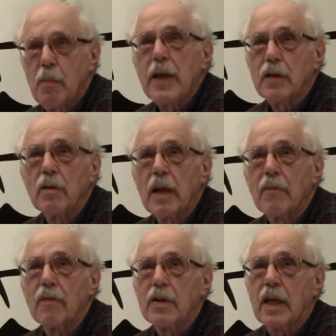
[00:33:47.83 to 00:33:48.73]
special
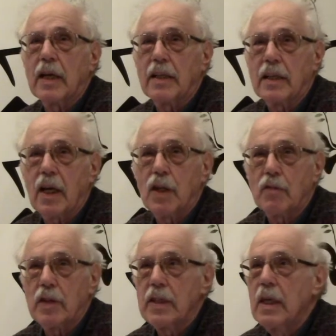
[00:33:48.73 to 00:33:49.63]
leverage on other
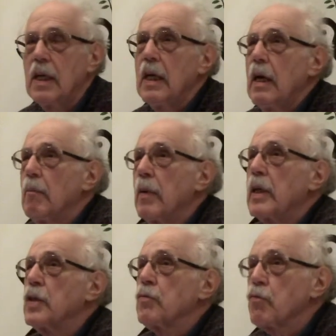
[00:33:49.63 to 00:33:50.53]
countries, but
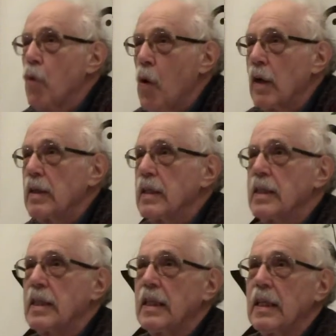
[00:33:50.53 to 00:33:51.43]
it's wrong to
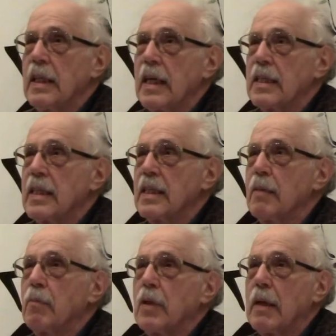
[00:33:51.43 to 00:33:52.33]
see it as a
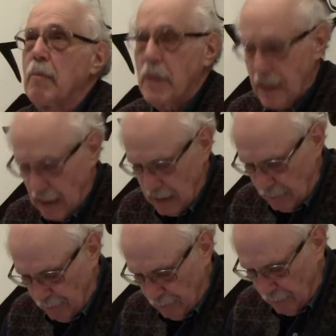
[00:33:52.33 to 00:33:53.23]
simple
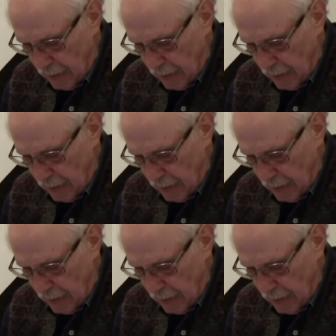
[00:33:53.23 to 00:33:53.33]
imposition.